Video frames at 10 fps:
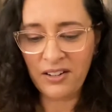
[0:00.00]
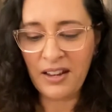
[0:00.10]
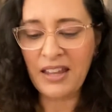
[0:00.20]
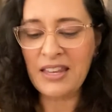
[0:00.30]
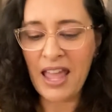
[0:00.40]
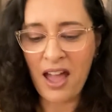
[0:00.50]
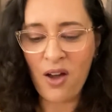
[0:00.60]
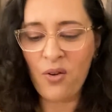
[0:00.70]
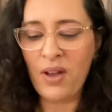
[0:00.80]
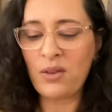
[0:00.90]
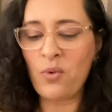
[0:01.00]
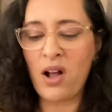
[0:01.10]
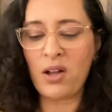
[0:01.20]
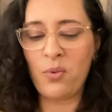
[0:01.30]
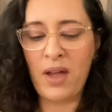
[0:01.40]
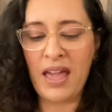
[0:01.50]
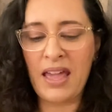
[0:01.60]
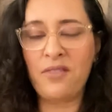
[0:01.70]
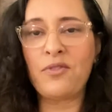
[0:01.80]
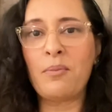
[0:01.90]
and now and walk
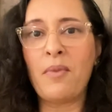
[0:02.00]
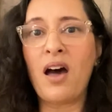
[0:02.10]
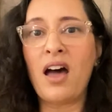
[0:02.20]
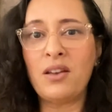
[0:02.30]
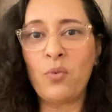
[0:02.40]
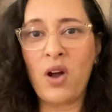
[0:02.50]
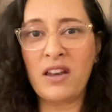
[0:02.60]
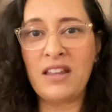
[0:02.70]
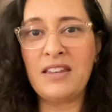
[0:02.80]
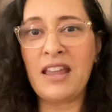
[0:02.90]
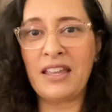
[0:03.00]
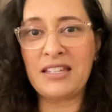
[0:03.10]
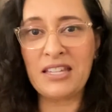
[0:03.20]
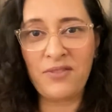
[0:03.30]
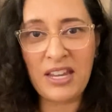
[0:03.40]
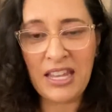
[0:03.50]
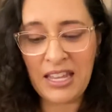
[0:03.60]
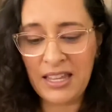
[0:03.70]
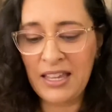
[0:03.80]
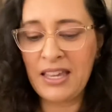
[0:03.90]
away from unwanted negativity